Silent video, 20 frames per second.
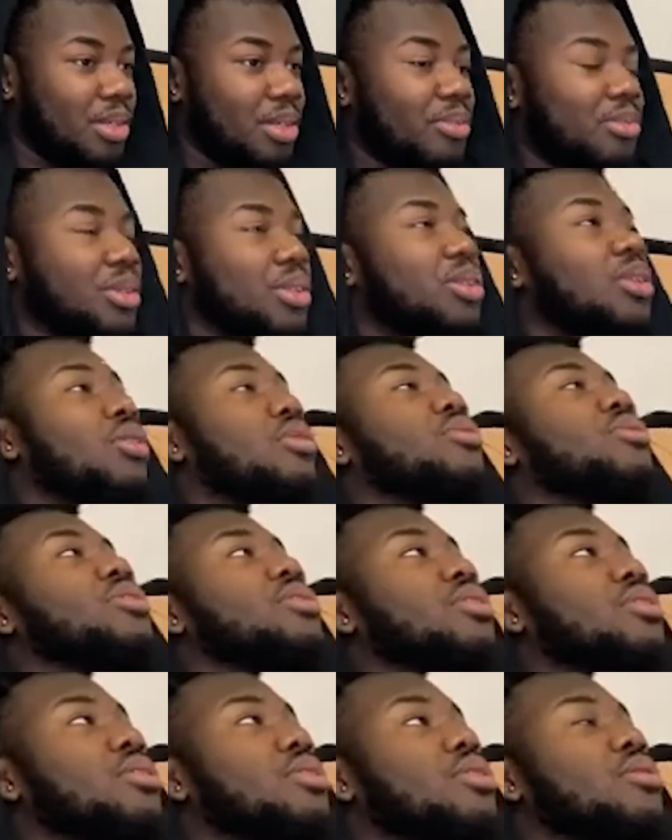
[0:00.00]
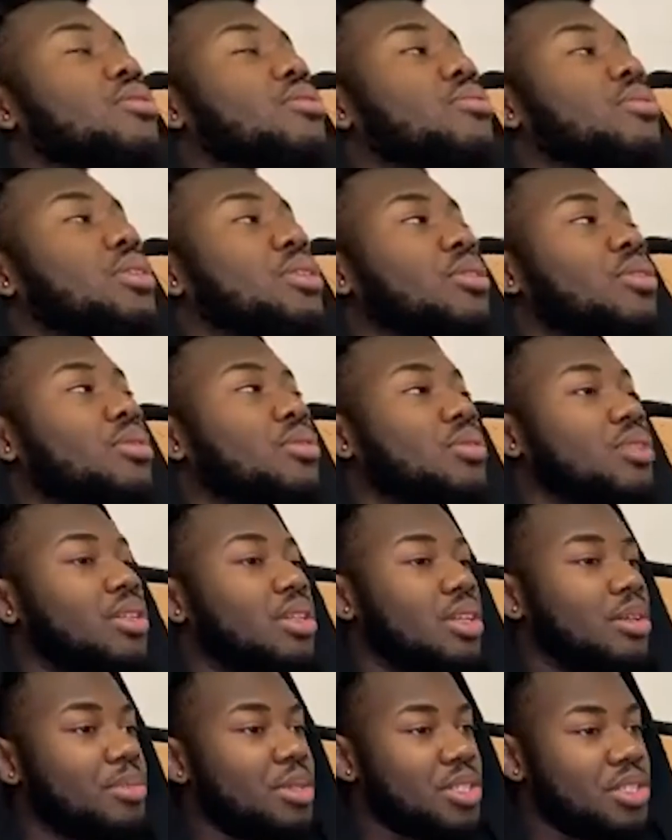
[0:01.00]
mean, we know the
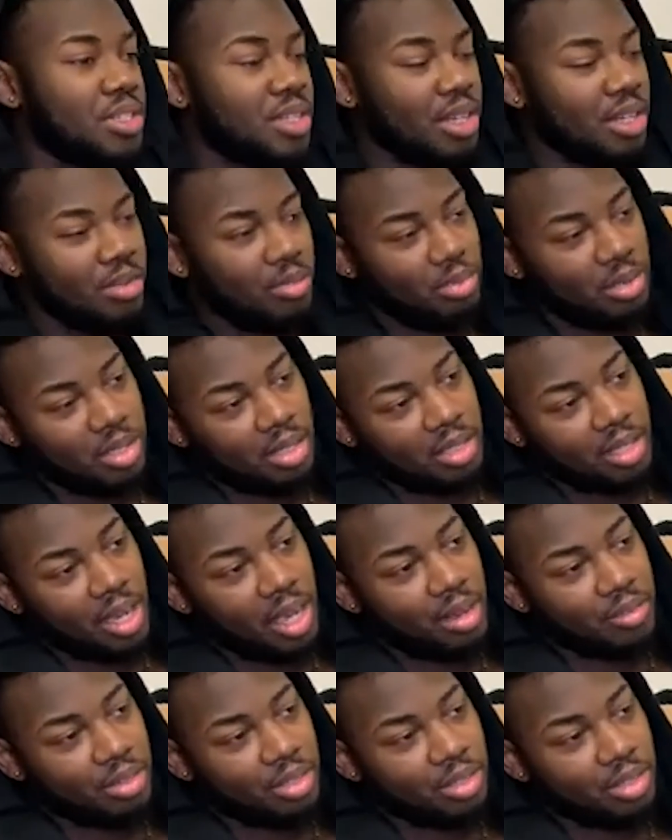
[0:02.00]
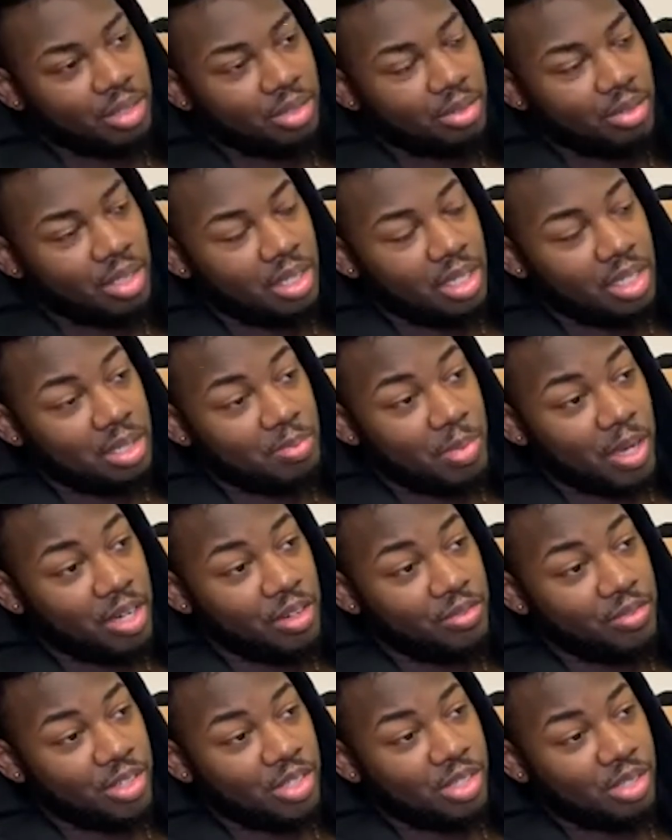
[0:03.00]
limits that we can have on you. It's
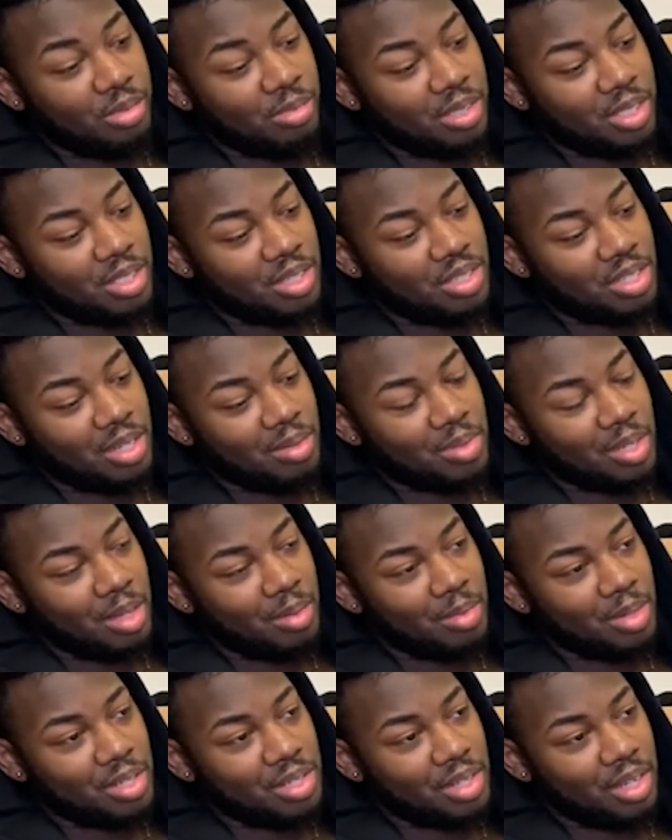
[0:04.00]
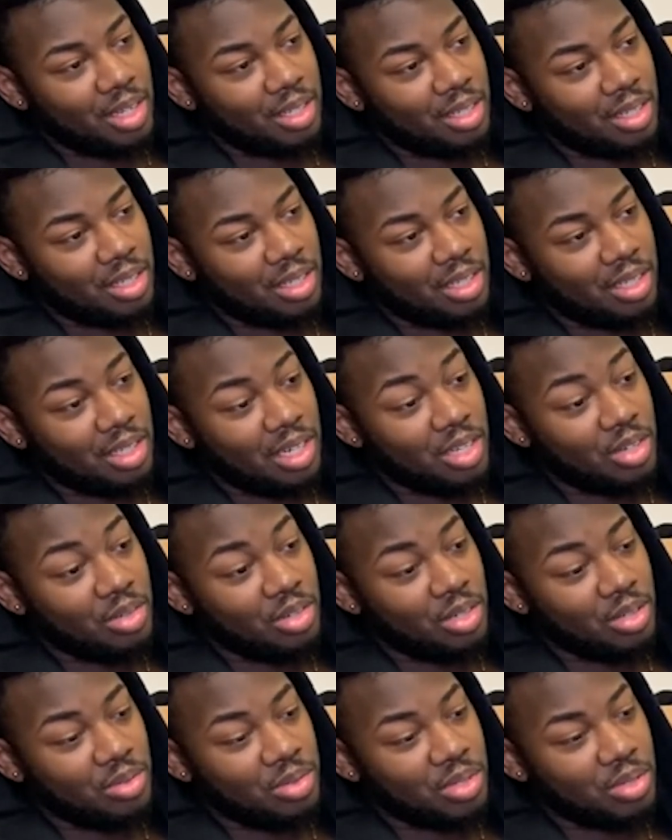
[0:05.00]
beneficial, but at the same time, it's like it can
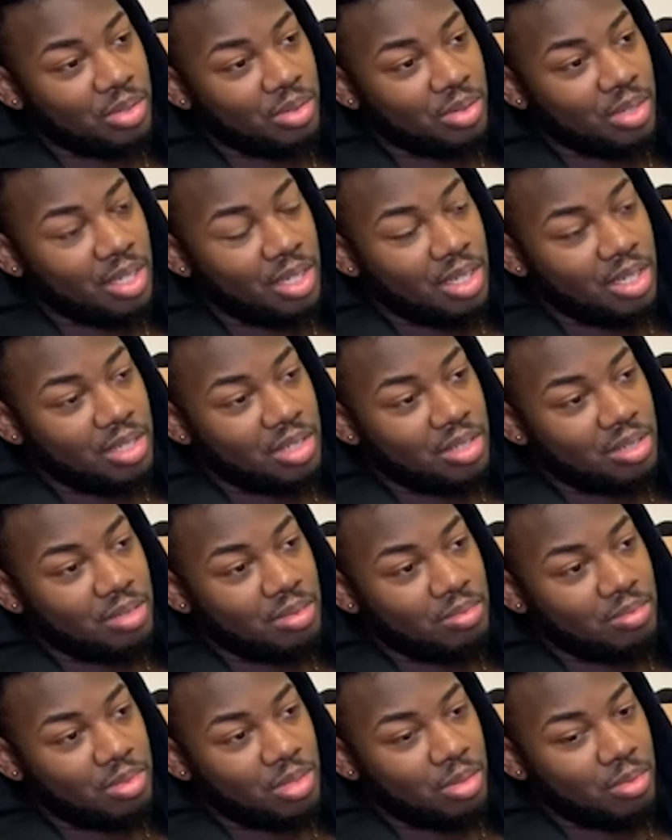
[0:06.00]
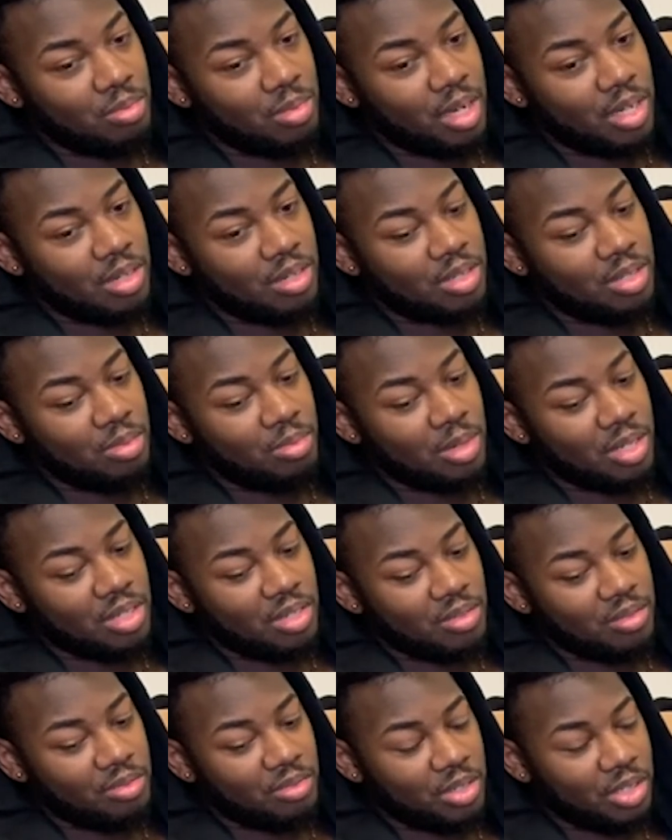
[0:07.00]
hinder you too. It's too much
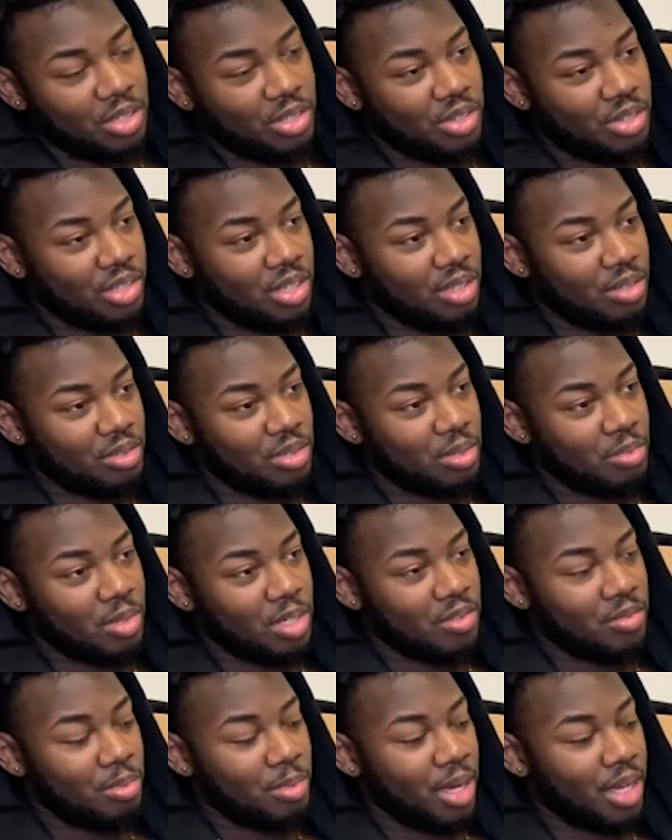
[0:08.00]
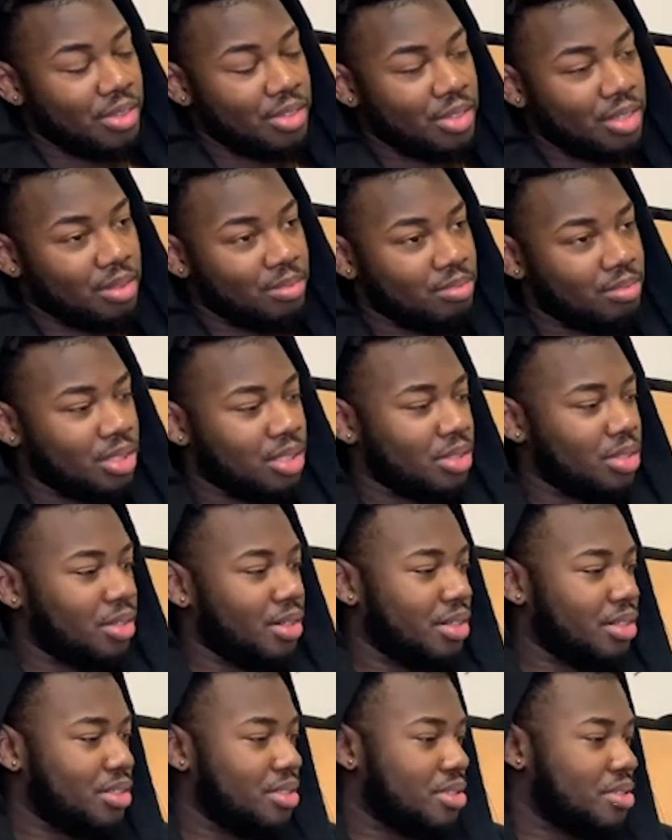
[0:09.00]
of a good thing, too much of a bad thing. You know
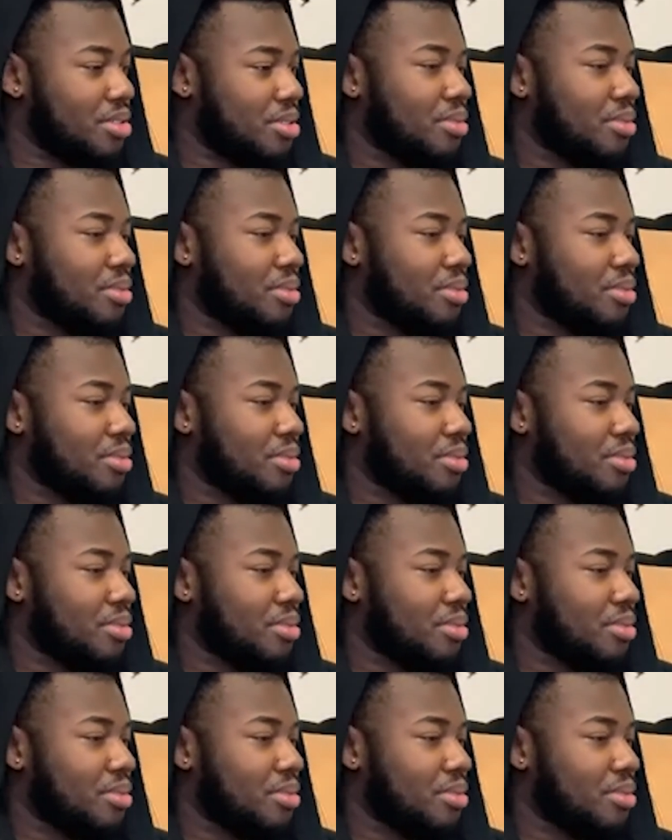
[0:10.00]
how it